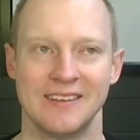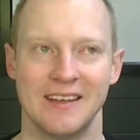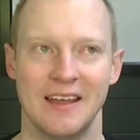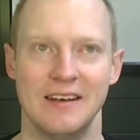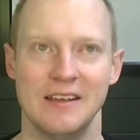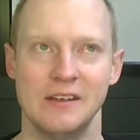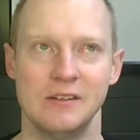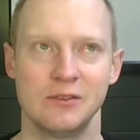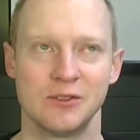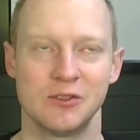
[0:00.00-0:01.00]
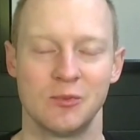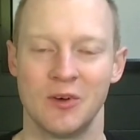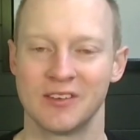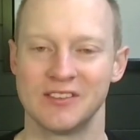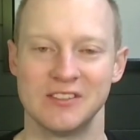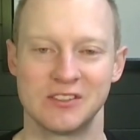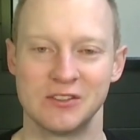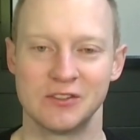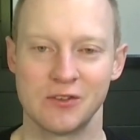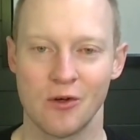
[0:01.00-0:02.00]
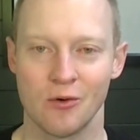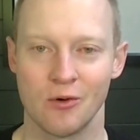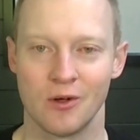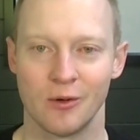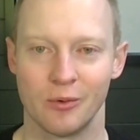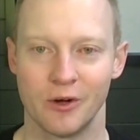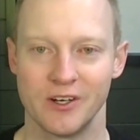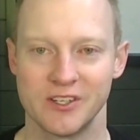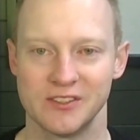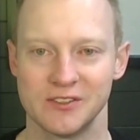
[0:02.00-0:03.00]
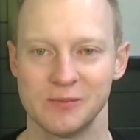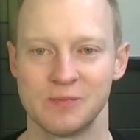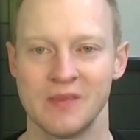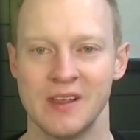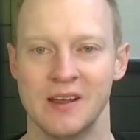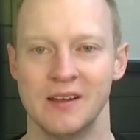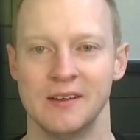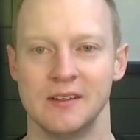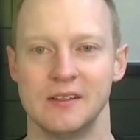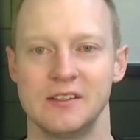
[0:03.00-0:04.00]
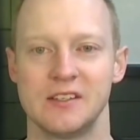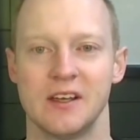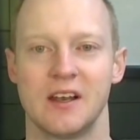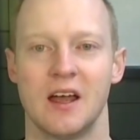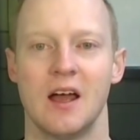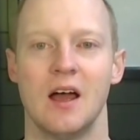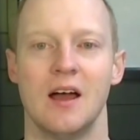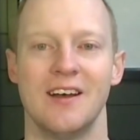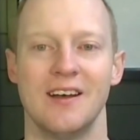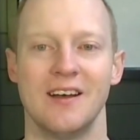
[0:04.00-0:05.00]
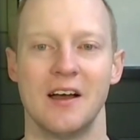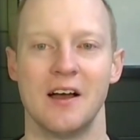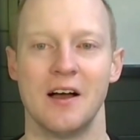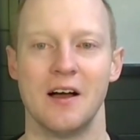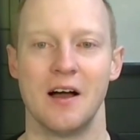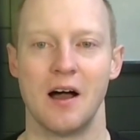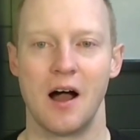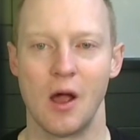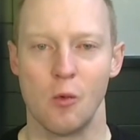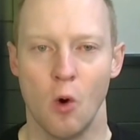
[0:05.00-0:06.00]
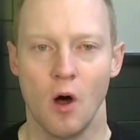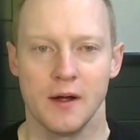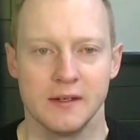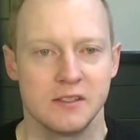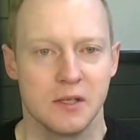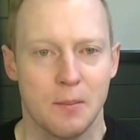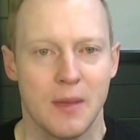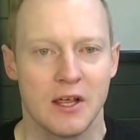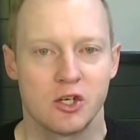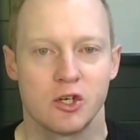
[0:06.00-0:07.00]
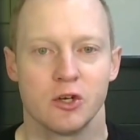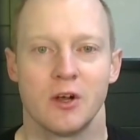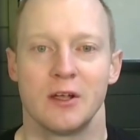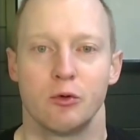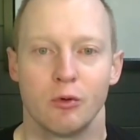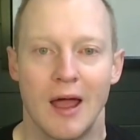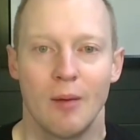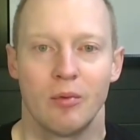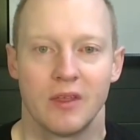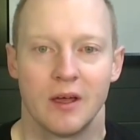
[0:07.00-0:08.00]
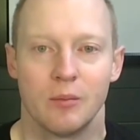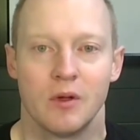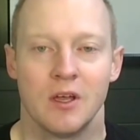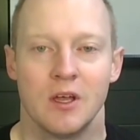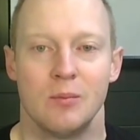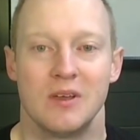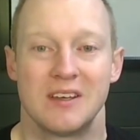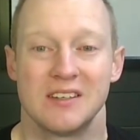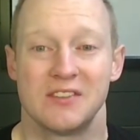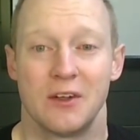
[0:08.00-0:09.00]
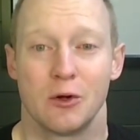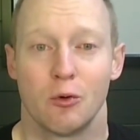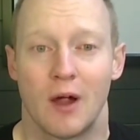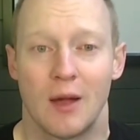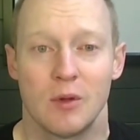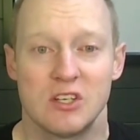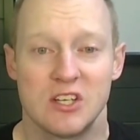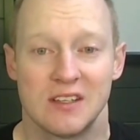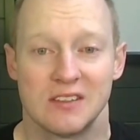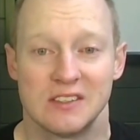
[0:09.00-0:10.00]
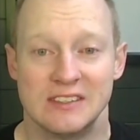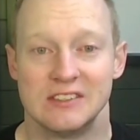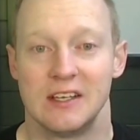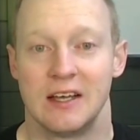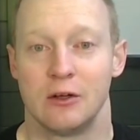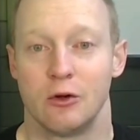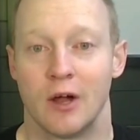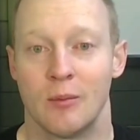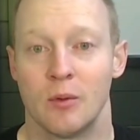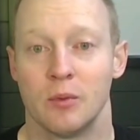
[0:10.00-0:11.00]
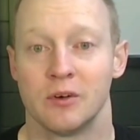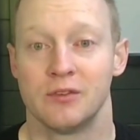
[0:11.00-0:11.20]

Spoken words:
And his response is just so precious. He said, "I wanted to make sure I grabbed them because they're Grandma Jensen's and Grandma Bird's